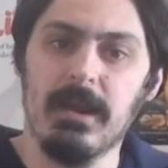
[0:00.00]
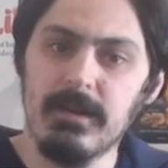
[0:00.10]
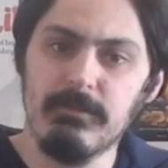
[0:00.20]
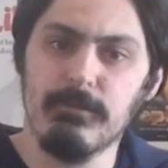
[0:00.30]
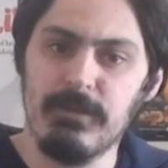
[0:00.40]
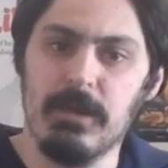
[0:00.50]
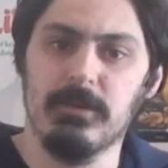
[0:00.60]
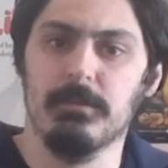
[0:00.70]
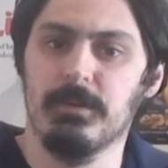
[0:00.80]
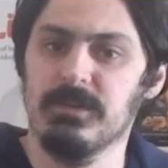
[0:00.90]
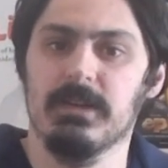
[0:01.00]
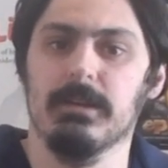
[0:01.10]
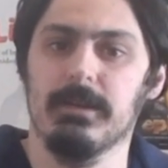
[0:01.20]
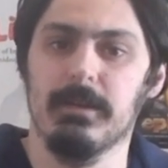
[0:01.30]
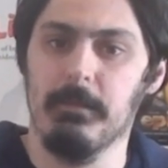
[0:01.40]
and I never found him
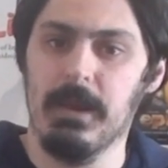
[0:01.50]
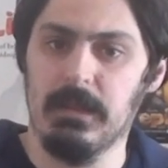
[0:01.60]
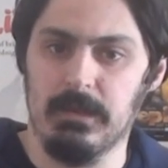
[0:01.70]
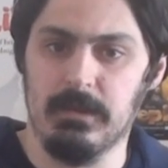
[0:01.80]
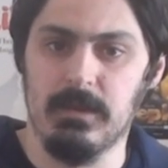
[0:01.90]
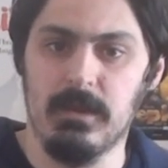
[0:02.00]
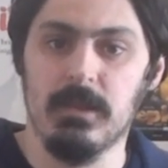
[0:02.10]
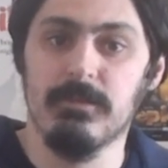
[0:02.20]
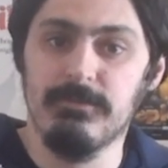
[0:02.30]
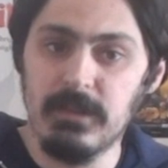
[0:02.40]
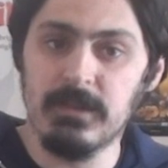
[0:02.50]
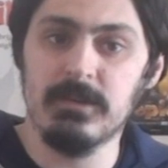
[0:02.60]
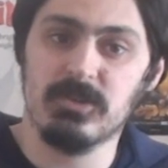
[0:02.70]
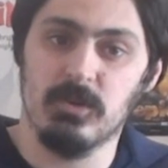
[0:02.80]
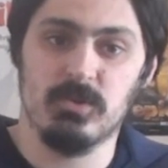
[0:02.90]
particularly compelling. The
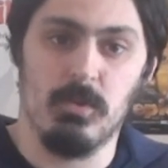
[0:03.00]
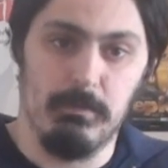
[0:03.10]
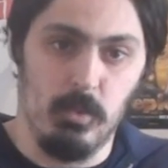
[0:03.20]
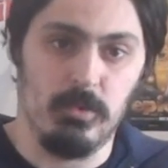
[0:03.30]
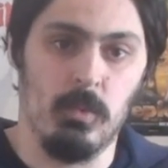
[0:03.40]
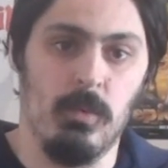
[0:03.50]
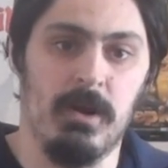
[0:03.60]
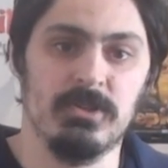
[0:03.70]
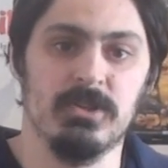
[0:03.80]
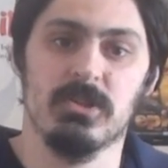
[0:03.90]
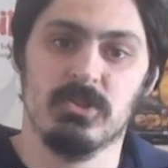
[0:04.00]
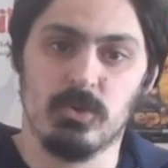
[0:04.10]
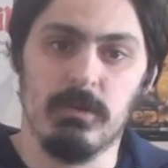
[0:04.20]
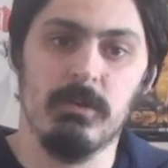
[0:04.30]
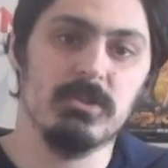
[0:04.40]
villain is also a bore to watch, and the
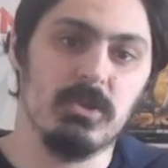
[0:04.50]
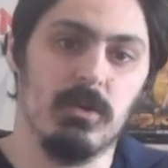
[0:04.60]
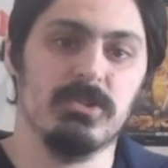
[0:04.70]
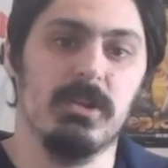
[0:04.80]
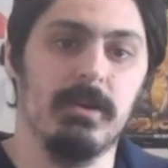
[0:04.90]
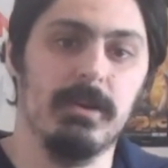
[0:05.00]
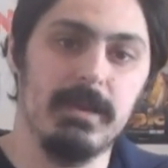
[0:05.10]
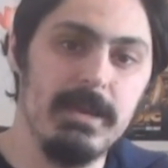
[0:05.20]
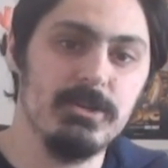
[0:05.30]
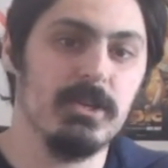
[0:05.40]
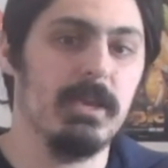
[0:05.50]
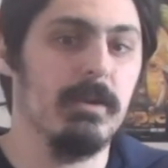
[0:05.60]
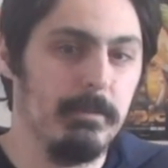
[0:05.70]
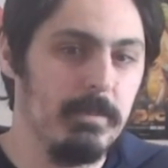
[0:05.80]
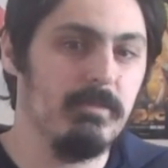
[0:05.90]
story was largely unengaging
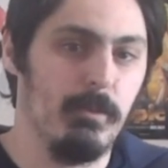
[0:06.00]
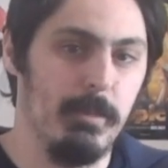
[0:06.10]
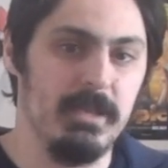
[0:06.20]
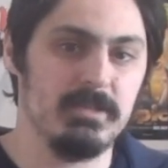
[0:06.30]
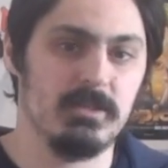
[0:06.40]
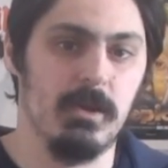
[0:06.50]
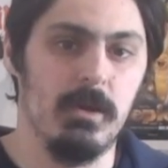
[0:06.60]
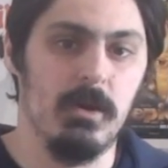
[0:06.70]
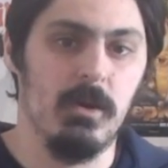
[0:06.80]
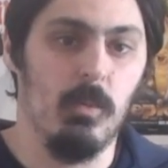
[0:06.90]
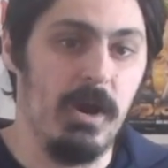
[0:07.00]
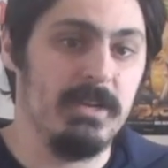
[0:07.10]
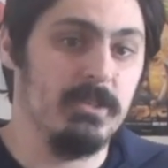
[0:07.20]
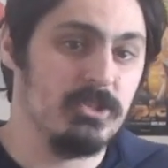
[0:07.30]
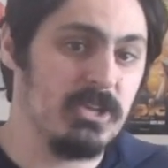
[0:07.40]
and a bit of a mess. Why
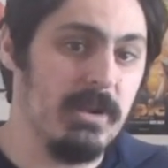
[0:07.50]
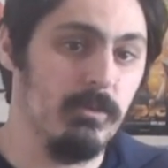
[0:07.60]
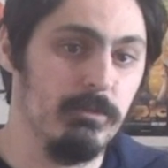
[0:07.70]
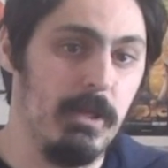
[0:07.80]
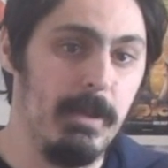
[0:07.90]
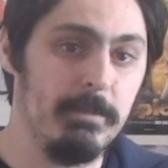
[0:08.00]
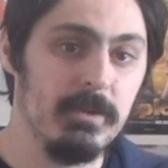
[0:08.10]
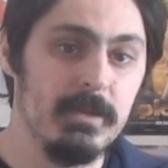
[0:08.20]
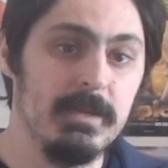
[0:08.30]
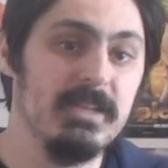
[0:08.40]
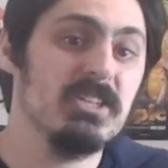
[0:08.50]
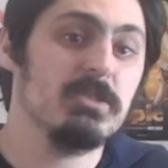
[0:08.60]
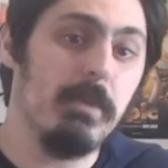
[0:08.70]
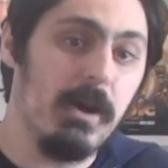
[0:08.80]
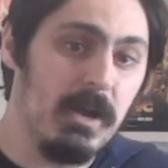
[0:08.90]
did The Shadow flop?
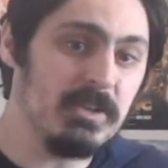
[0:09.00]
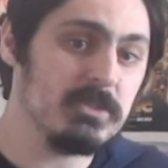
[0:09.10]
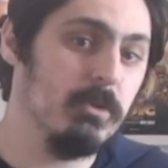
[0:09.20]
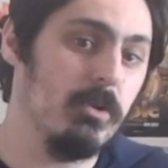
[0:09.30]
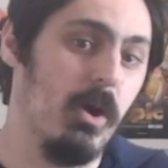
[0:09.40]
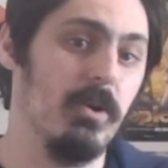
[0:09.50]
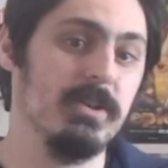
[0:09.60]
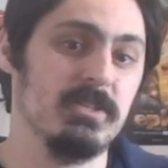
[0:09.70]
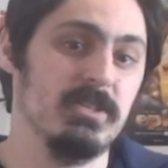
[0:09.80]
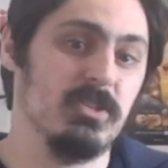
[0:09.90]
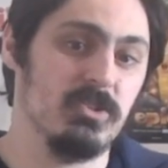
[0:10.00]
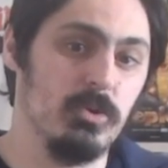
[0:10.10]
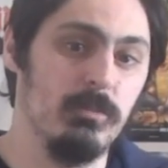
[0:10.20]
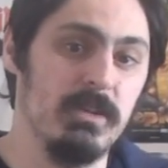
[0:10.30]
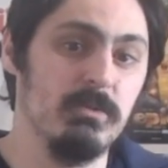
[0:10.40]
It's possible audiences
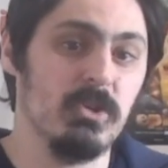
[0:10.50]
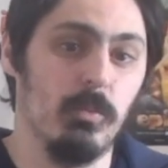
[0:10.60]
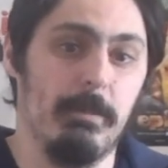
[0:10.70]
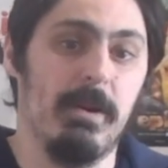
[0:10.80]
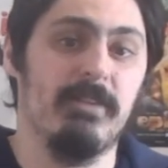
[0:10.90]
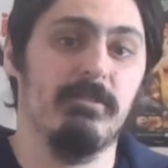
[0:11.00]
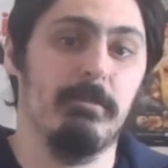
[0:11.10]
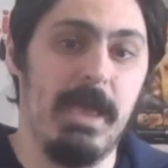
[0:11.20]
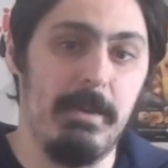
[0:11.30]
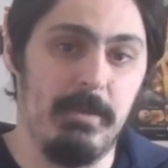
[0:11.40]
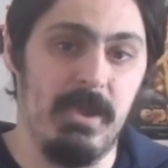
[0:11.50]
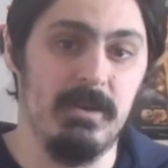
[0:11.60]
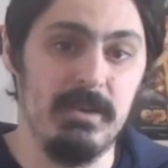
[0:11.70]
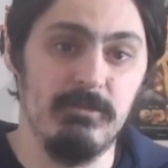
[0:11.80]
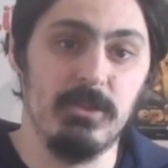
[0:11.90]
assumed he was a ripoff of
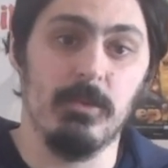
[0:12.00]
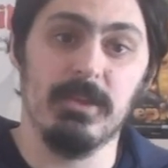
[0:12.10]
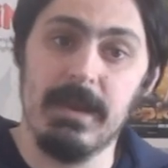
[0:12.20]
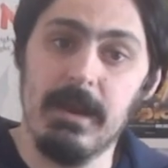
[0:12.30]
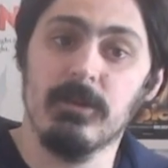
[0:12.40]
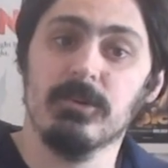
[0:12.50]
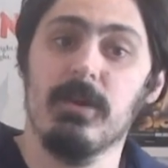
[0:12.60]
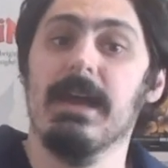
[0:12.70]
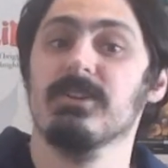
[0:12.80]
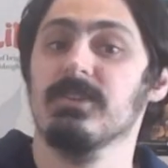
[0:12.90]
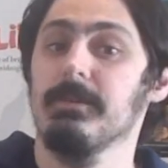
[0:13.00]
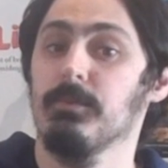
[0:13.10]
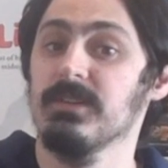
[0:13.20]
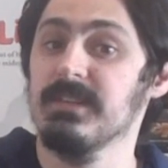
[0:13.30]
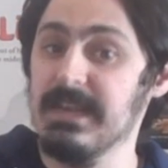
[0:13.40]
Batman, even though the character actually
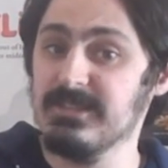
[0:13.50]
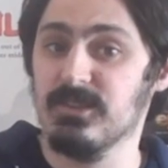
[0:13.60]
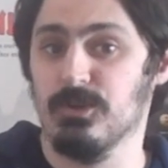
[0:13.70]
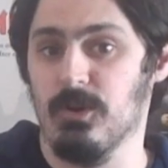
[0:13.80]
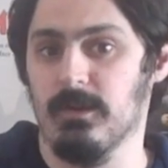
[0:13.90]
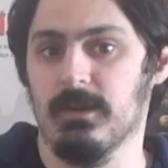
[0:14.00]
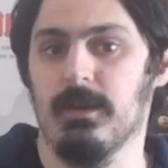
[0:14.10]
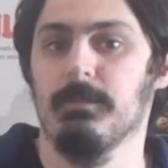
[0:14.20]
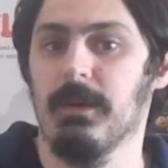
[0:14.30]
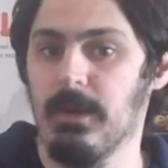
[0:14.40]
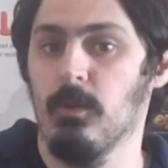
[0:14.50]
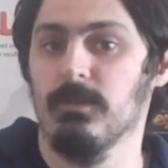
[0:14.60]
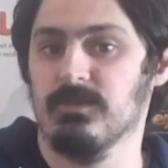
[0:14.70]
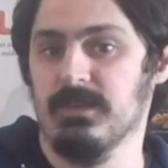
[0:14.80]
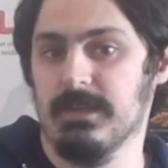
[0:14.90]
predates The Dark Knight by
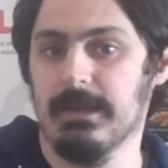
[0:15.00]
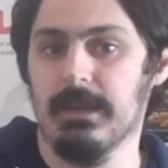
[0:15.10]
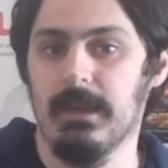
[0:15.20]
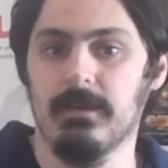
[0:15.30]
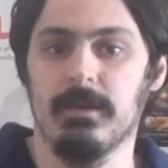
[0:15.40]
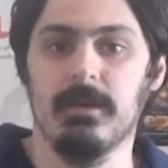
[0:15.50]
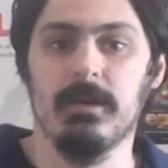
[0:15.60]
almost a decade.